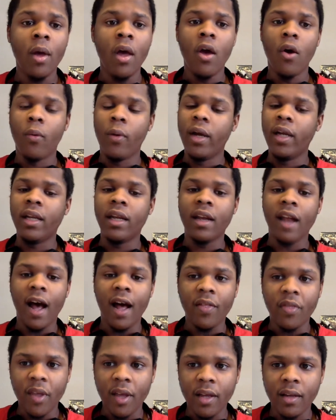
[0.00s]
We did not
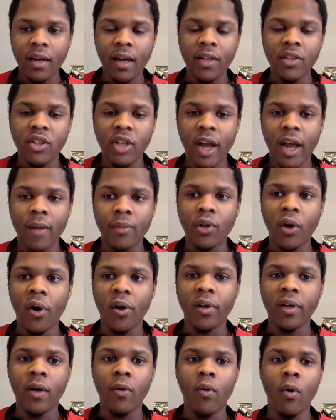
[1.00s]
think that James
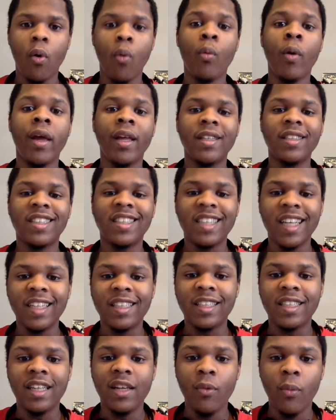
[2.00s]
Harden will win
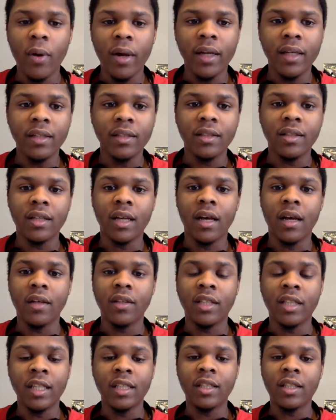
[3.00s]
60 wins
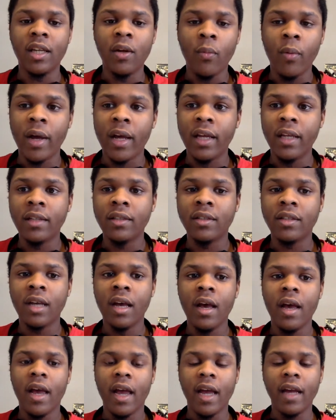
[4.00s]

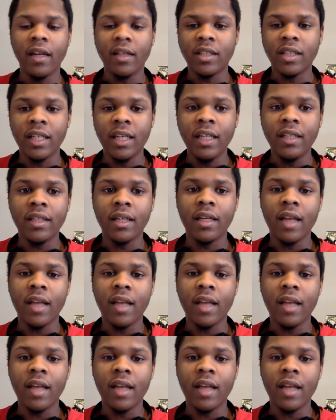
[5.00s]
in a season.